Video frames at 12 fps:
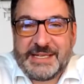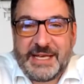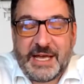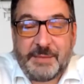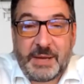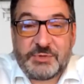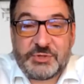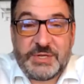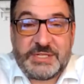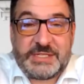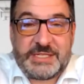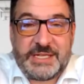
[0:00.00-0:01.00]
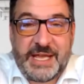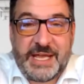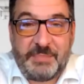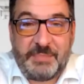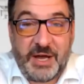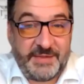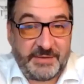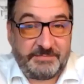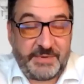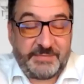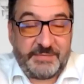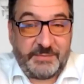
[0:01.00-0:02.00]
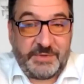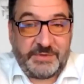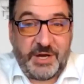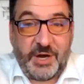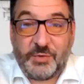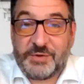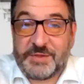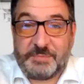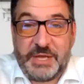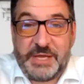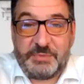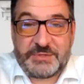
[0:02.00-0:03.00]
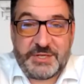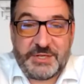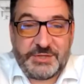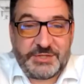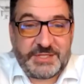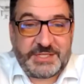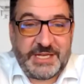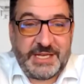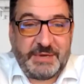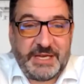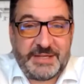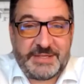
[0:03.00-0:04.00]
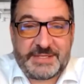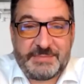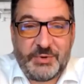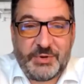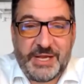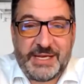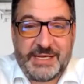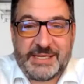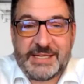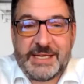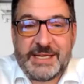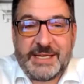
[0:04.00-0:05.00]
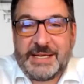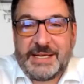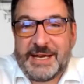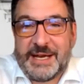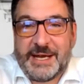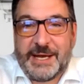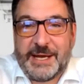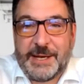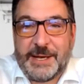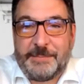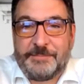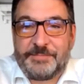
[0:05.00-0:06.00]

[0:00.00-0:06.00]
I'm joined today by the whole of the People Solutions team are here this morning. That